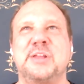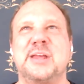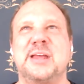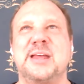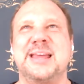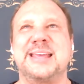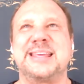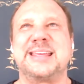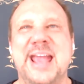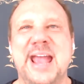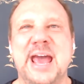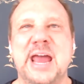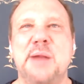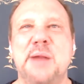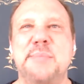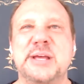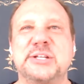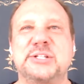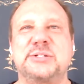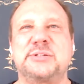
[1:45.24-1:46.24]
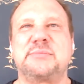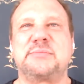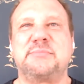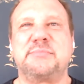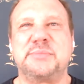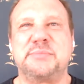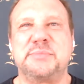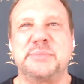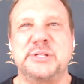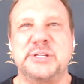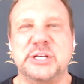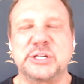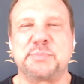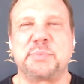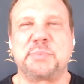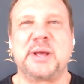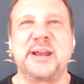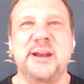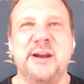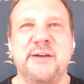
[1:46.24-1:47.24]
cannabis
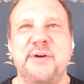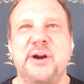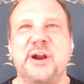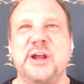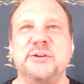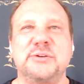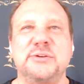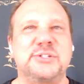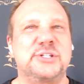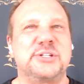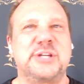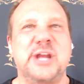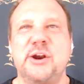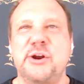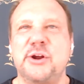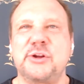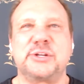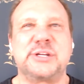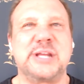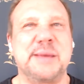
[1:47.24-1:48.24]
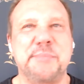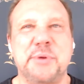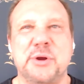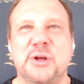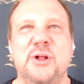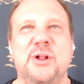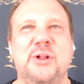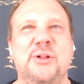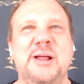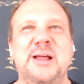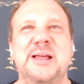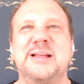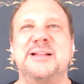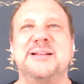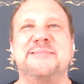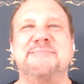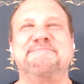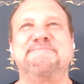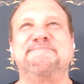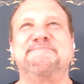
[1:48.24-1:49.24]
displayed in a very stereotypical
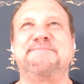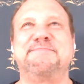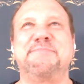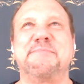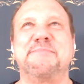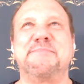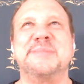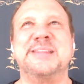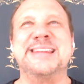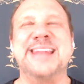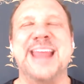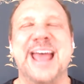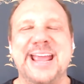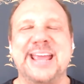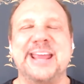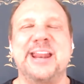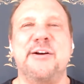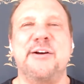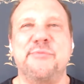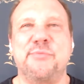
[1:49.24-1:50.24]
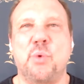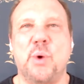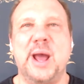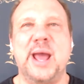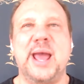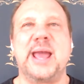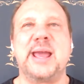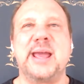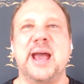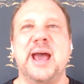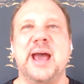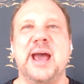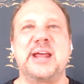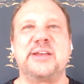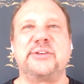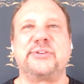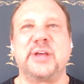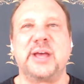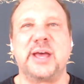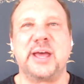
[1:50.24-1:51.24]
negative way, and I
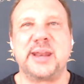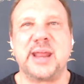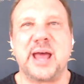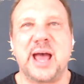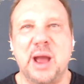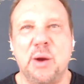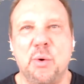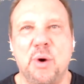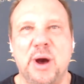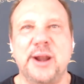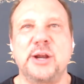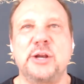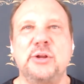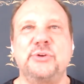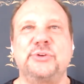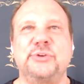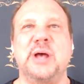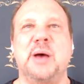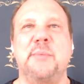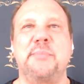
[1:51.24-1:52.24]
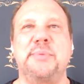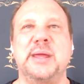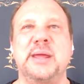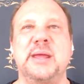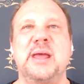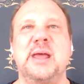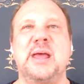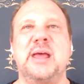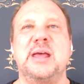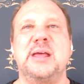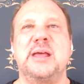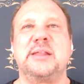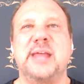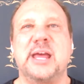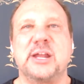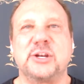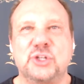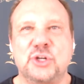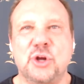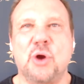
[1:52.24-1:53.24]
said I want to do something
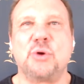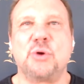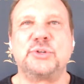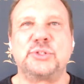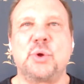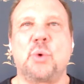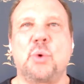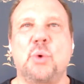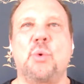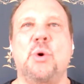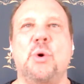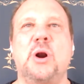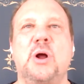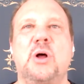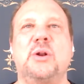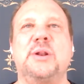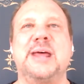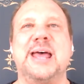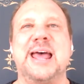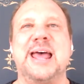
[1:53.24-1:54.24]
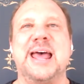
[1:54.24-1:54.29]
that shows the world